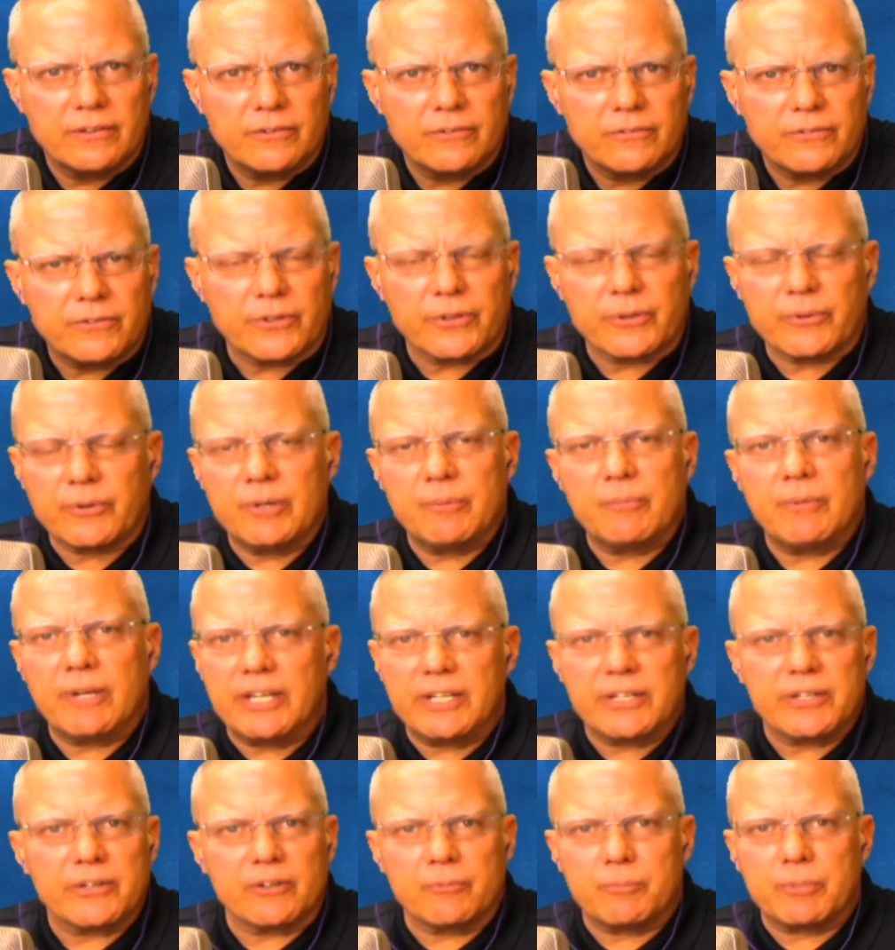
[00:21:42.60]
for the
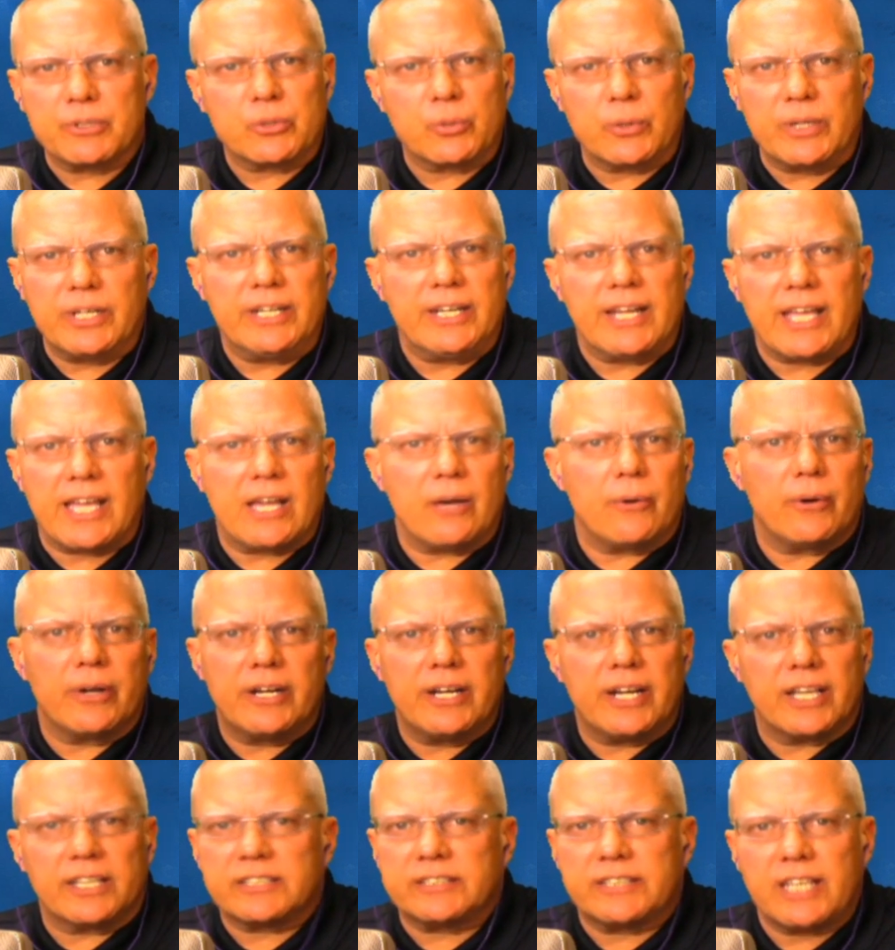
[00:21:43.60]
remainder of between now and
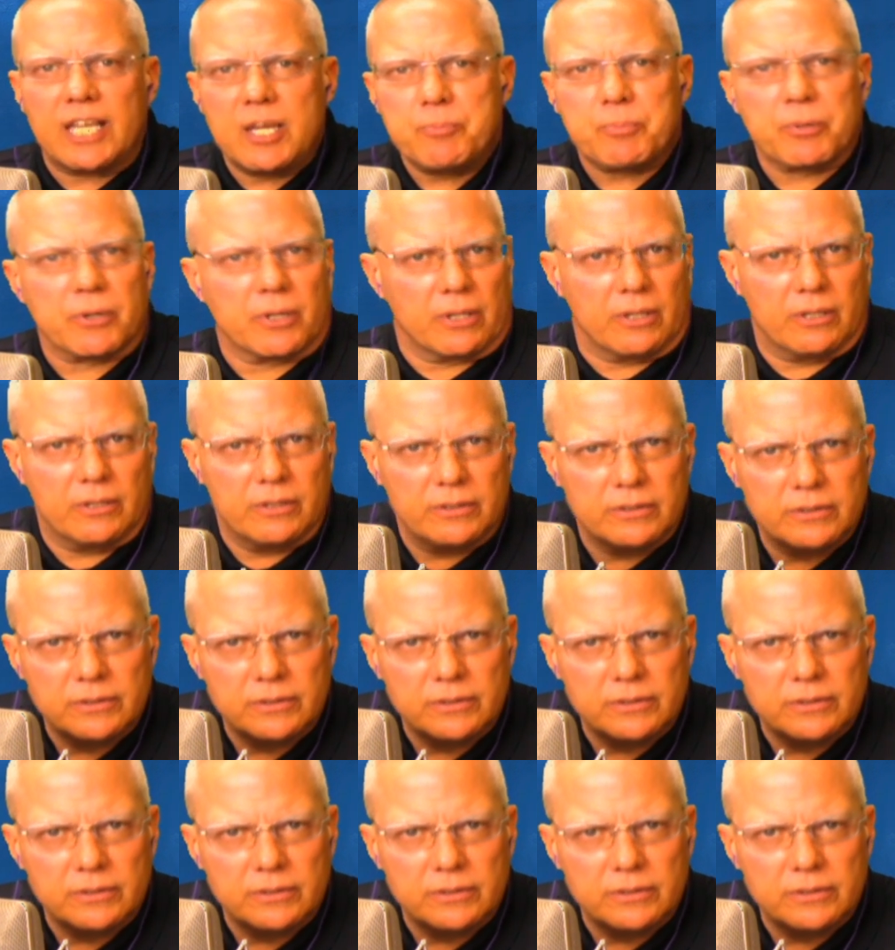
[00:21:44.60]
next April.